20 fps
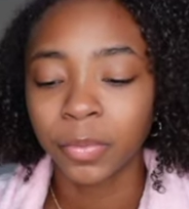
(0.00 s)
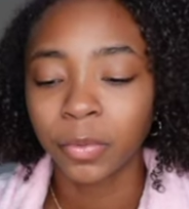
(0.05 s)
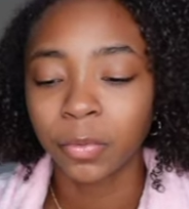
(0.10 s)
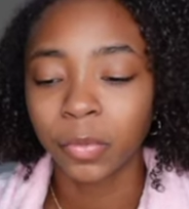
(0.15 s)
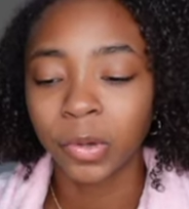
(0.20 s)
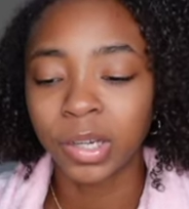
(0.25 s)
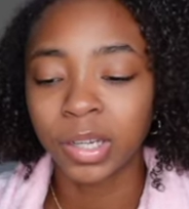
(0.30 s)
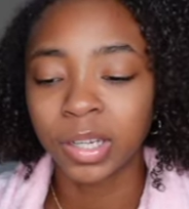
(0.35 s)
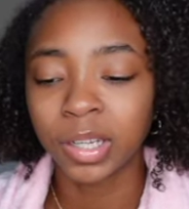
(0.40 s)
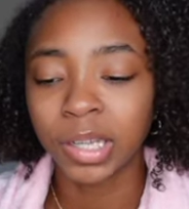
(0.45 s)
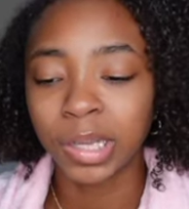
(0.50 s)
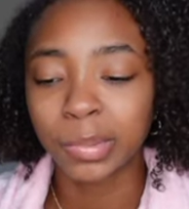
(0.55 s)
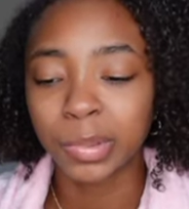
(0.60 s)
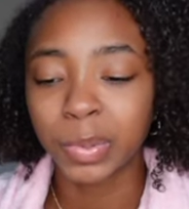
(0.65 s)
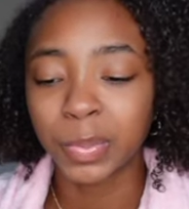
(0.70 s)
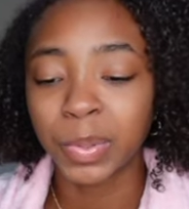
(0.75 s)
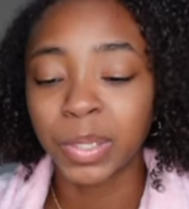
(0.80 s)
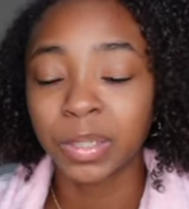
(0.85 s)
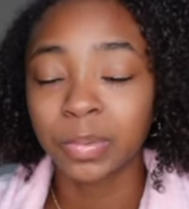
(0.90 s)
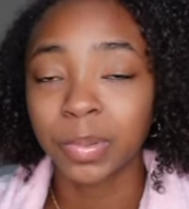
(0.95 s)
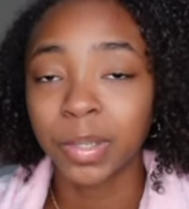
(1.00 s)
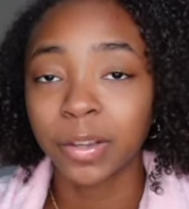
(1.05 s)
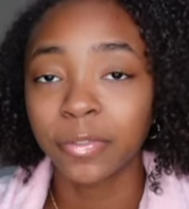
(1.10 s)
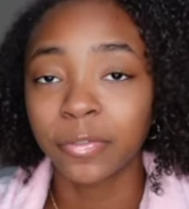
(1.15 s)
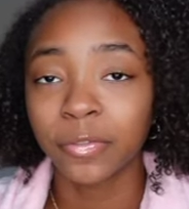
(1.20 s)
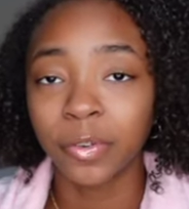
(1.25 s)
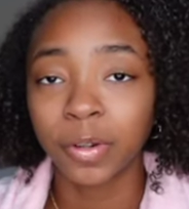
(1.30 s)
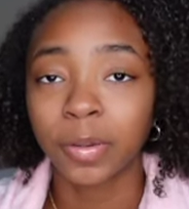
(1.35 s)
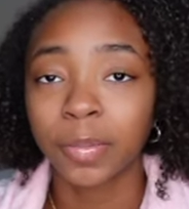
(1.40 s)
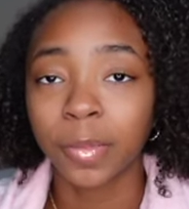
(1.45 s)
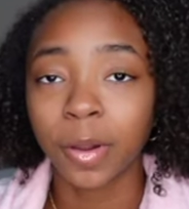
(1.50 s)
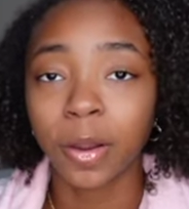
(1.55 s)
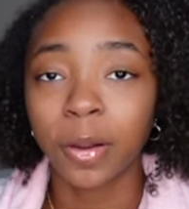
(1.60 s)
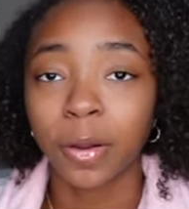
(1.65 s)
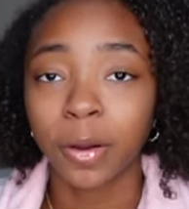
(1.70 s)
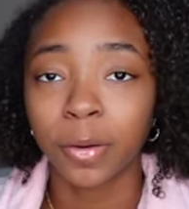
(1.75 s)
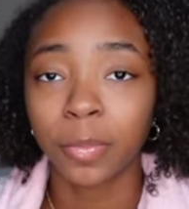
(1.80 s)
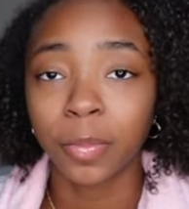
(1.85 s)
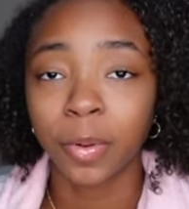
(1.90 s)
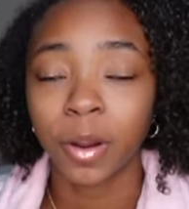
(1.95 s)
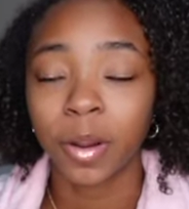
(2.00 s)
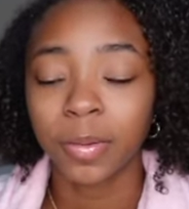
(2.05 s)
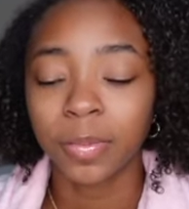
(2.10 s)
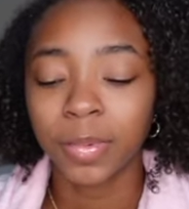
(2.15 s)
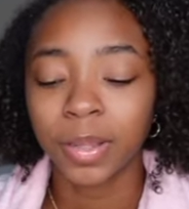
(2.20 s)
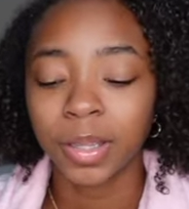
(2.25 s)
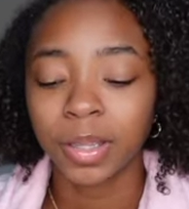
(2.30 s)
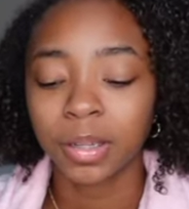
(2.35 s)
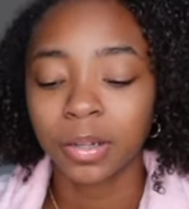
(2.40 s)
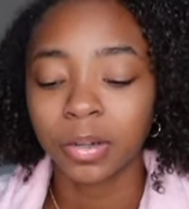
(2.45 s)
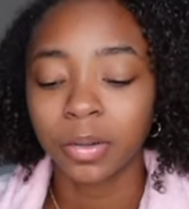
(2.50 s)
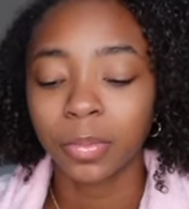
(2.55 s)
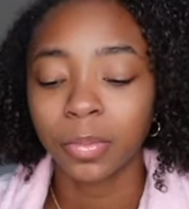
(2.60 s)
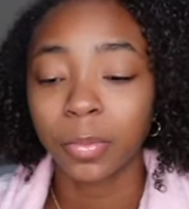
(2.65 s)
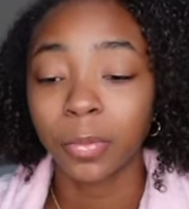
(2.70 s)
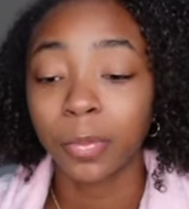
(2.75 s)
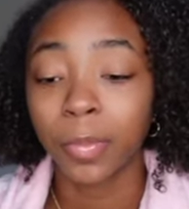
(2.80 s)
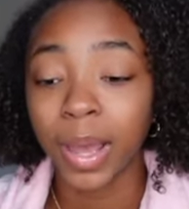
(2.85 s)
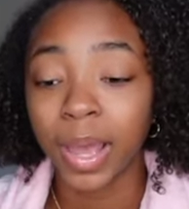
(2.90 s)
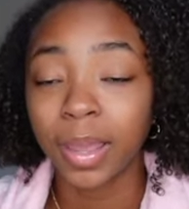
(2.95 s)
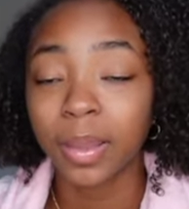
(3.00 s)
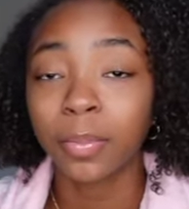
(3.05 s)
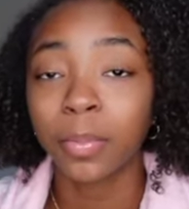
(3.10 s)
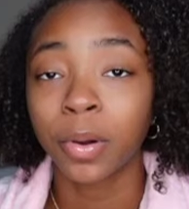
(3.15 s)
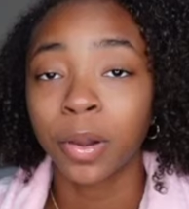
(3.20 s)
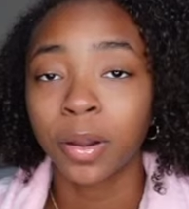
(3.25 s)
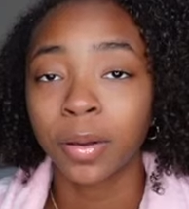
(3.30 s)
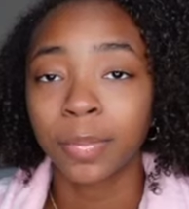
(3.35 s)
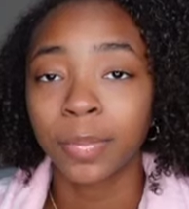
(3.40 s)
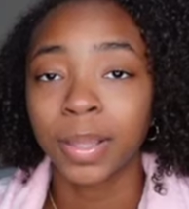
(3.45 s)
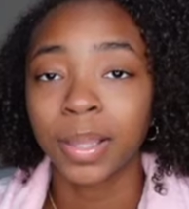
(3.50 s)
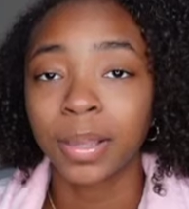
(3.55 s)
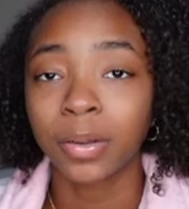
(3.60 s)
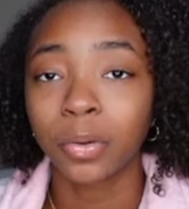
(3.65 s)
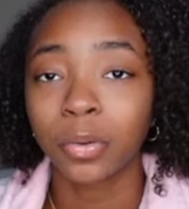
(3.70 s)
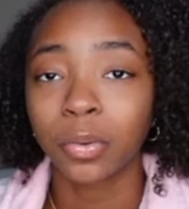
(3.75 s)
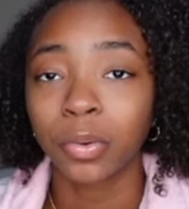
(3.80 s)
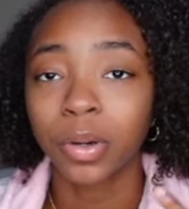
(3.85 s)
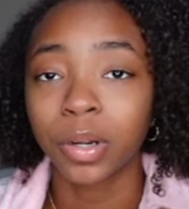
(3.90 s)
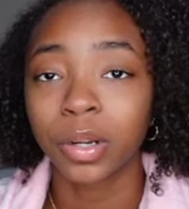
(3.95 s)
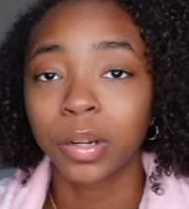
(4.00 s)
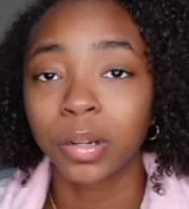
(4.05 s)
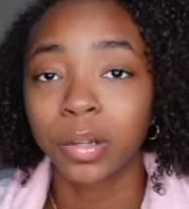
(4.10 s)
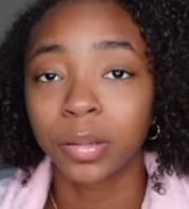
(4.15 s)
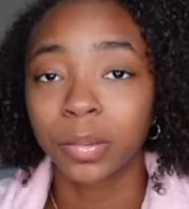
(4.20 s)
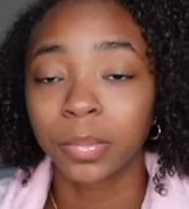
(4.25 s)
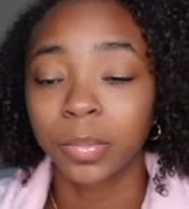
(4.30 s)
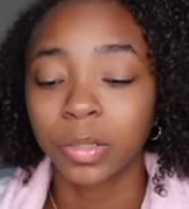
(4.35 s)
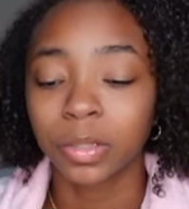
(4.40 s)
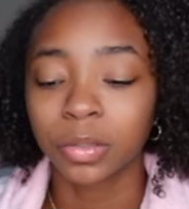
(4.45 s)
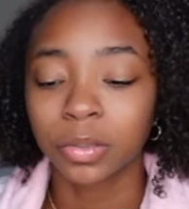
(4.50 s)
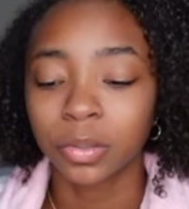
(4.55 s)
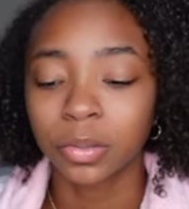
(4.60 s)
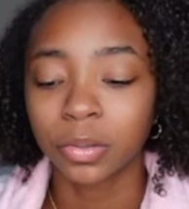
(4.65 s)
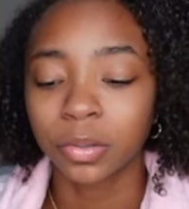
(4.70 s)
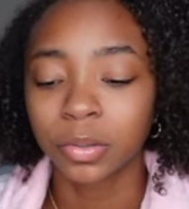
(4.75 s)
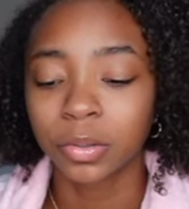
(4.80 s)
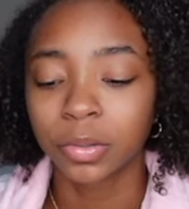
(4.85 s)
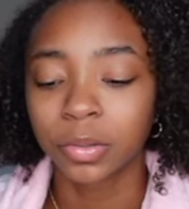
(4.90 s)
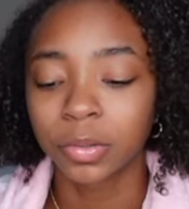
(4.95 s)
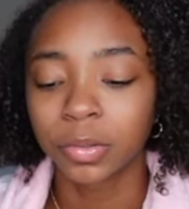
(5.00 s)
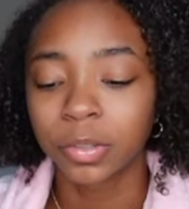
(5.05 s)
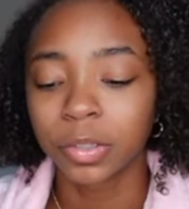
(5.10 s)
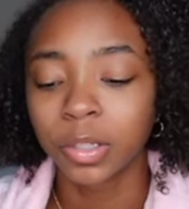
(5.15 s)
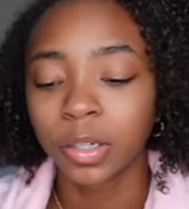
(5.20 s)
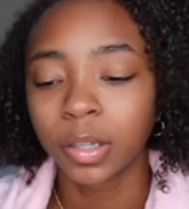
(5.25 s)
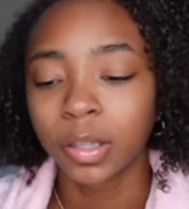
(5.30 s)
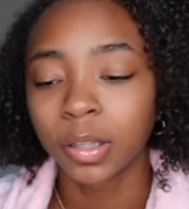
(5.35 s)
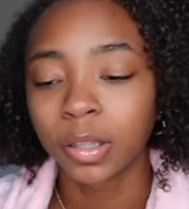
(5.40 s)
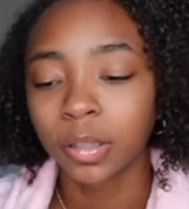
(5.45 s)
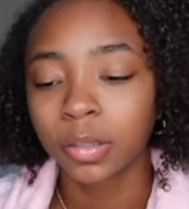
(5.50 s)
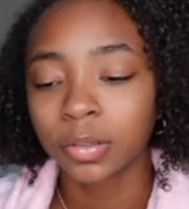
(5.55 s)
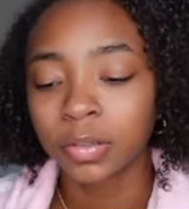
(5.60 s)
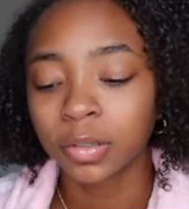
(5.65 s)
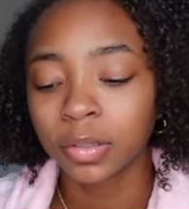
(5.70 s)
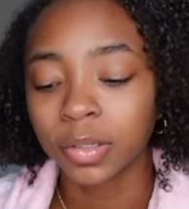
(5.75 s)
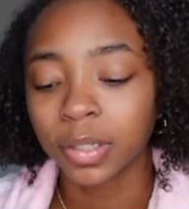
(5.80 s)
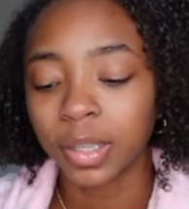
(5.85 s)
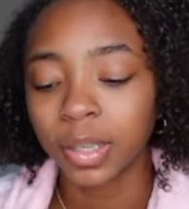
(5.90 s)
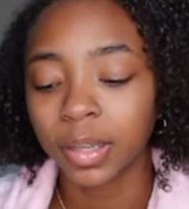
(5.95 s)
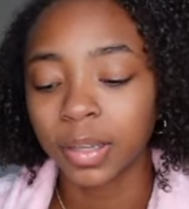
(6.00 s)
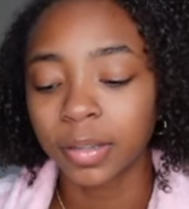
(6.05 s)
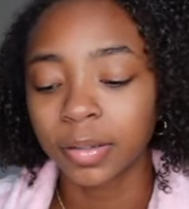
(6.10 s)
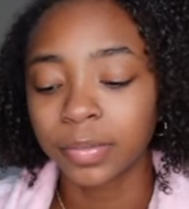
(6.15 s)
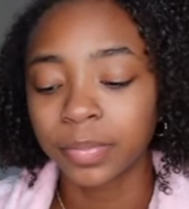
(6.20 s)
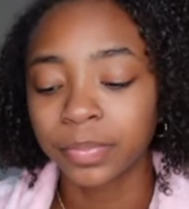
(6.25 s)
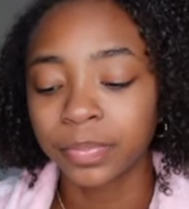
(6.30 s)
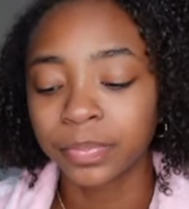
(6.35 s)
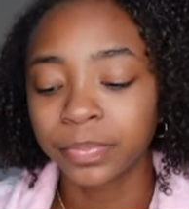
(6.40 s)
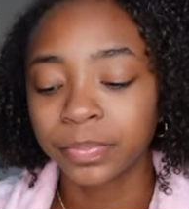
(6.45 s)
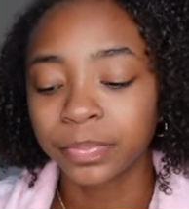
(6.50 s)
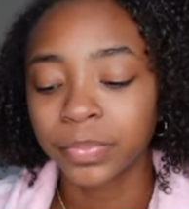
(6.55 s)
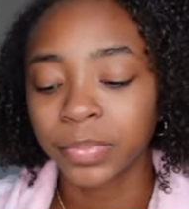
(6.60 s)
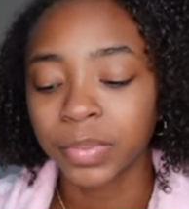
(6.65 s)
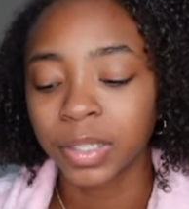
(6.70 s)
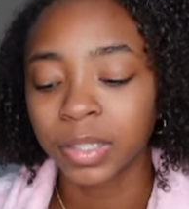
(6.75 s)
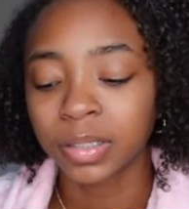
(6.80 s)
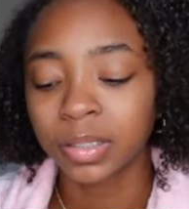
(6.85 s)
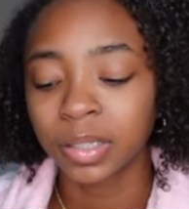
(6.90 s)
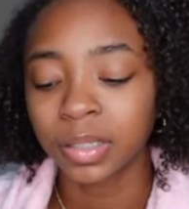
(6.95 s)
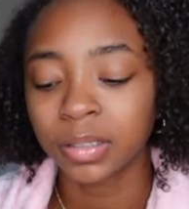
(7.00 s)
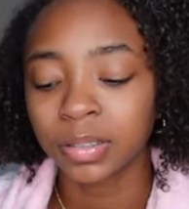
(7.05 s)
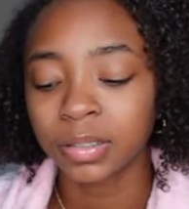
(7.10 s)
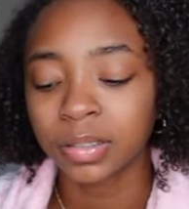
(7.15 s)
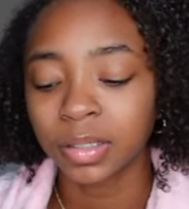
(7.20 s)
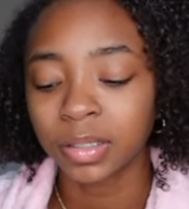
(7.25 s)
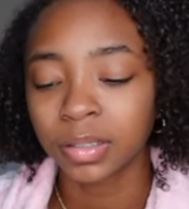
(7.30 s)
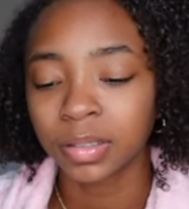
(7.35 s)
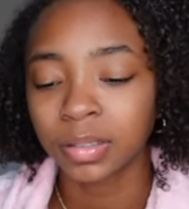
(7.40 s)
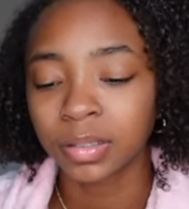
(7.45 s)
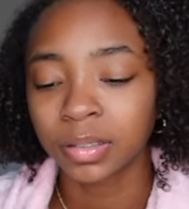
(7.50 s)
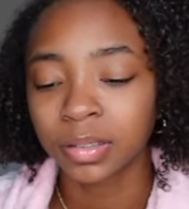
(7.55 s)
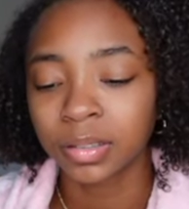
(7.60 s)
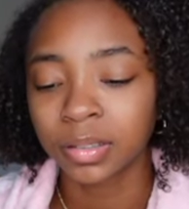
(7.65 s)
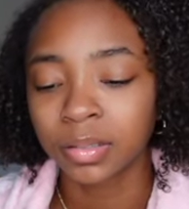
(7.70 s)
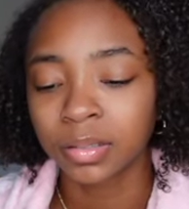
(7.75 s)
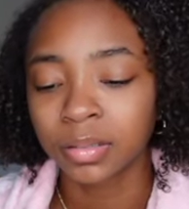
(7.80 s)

when it comes pick me up from our apartment my apartment or um, the school so yeah it tells us